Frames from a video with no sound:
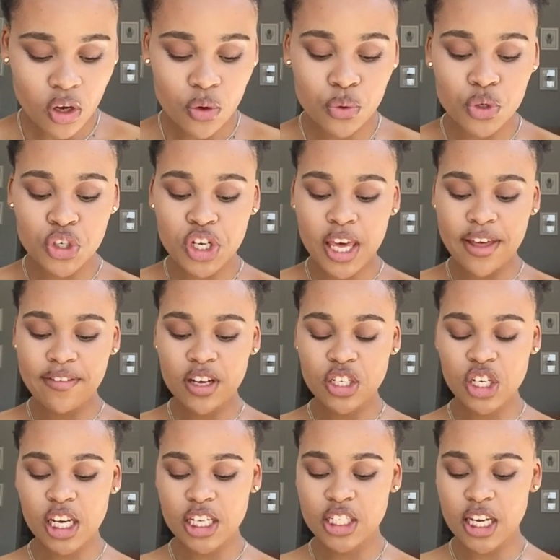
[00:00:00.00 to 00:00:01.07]
Would you ever
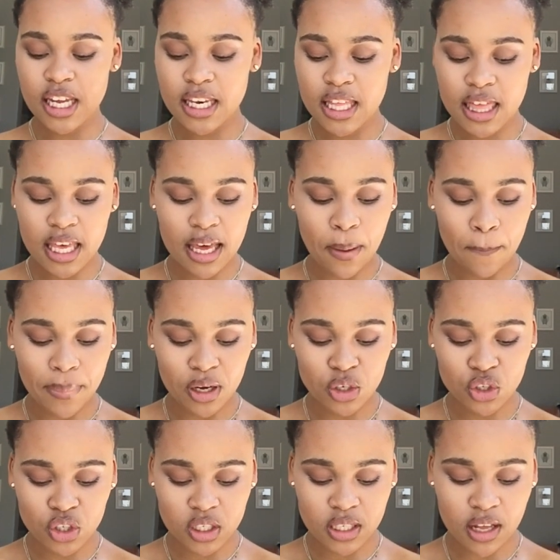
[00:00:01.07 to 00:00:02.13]
change anything
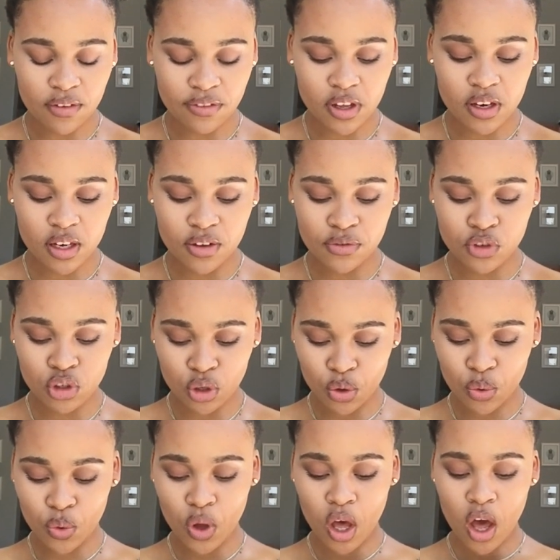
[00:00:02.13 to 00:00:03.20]
about yourself? And if
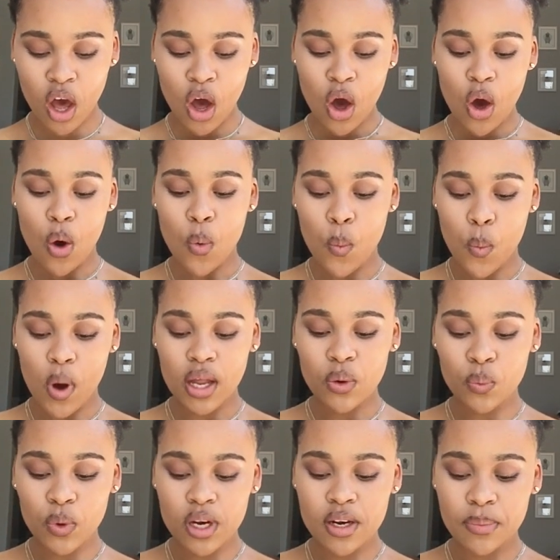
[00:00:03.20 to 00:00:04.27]
so, what
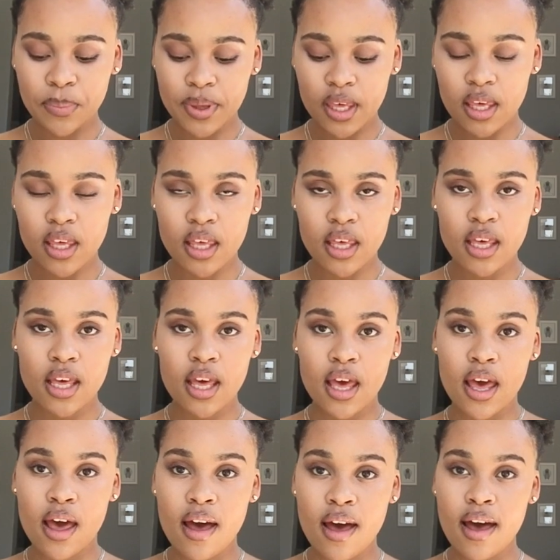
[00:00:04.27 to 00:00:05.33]
would it be?
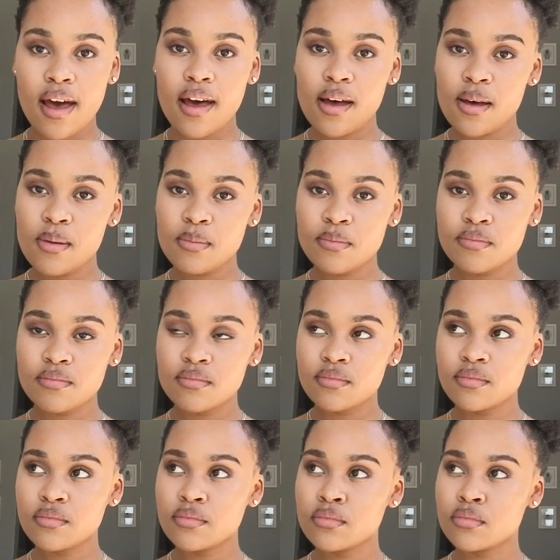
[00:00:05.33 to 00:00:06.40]
Garing.
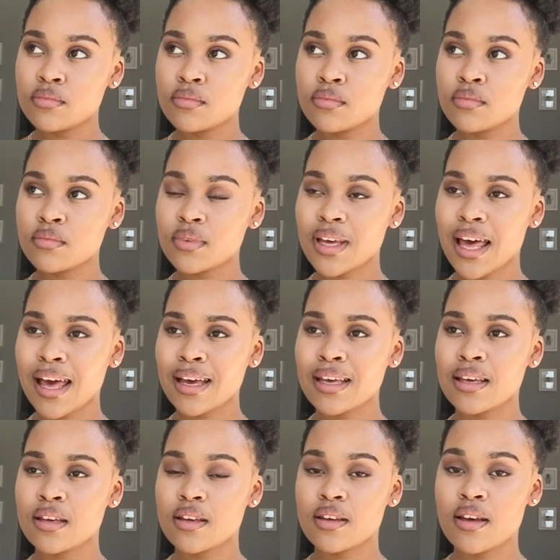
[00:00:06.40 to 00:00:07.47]

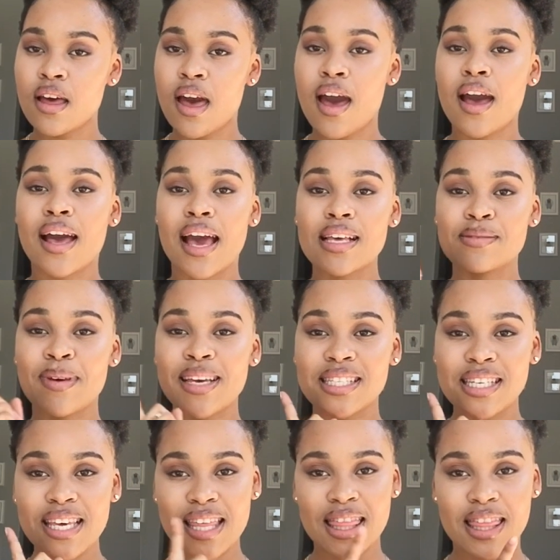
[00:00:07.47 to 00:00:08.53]
Guys, my
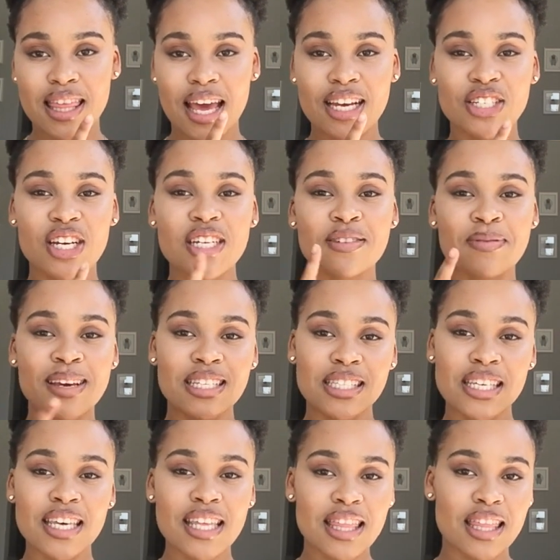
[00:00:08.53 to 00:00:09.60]
teeth. I changed my
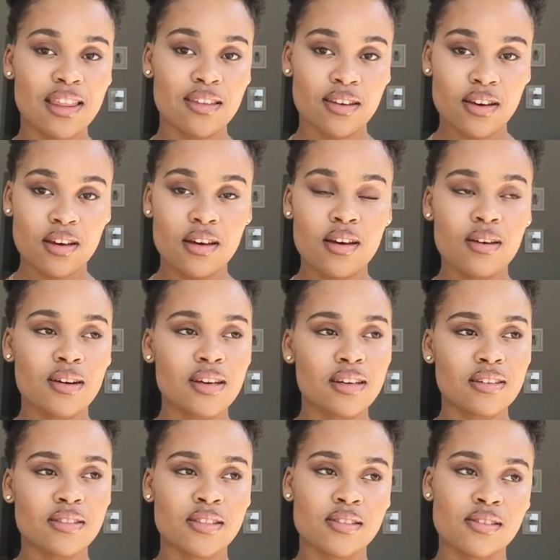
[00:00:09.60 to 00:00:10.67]
teeth. What
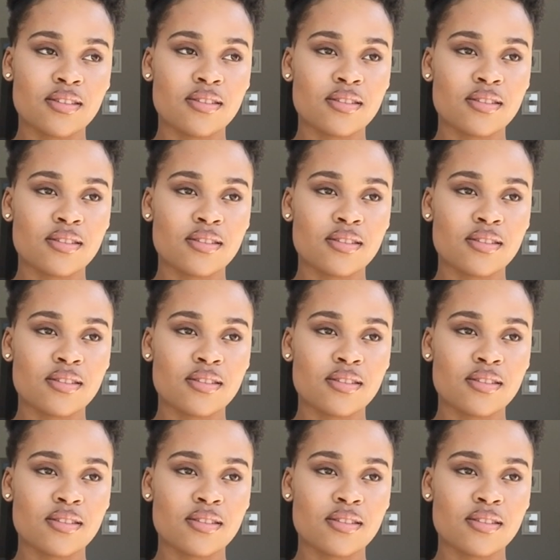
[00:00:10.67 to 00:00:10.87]
else?